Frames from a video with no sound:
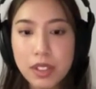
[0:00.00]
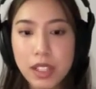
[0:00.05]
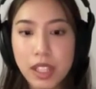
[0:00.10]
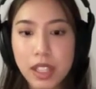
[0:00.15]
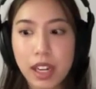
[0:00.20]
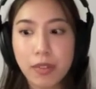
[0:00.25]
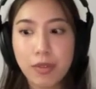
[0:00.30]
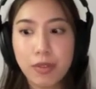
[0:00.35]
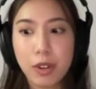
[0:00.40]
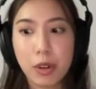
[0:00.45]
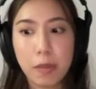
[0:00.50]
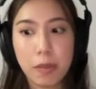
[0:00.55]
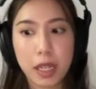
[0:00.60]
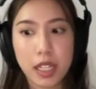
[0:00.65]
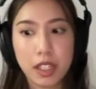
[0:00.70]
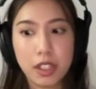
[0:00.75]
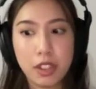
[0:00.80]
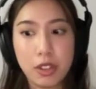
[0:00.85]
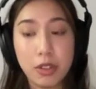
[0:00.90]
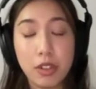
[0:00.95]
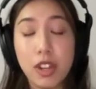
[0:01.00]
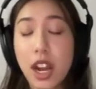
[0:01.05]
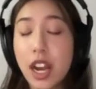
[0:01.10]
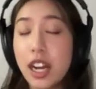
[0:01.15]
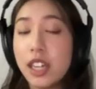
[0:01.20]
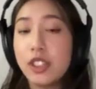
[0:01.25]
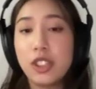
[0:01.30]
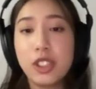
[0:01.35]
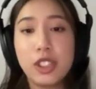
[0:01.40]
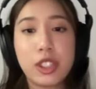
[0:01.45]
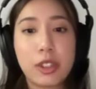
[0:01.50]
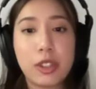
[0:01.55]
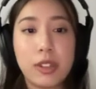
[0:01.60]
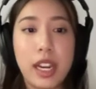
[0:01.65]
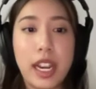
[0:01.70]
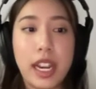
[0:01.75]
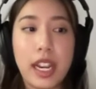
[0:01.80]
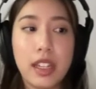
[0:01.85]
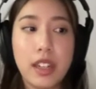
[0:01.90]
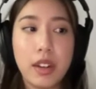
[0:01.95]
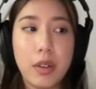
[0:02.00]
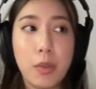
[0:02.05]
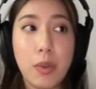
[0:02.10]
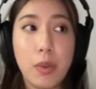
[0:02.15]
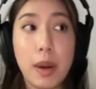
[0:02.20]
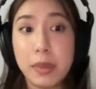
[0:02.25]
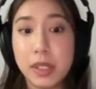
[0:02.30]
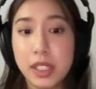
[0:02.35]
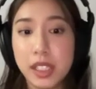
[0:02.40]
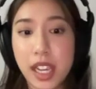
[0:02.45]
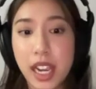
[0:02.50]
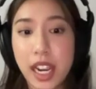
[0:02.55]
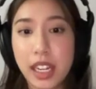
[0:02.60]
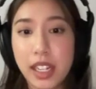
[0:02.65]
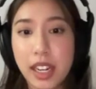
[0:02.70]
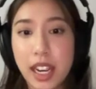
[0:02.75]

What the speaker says: like for me to not just create web design.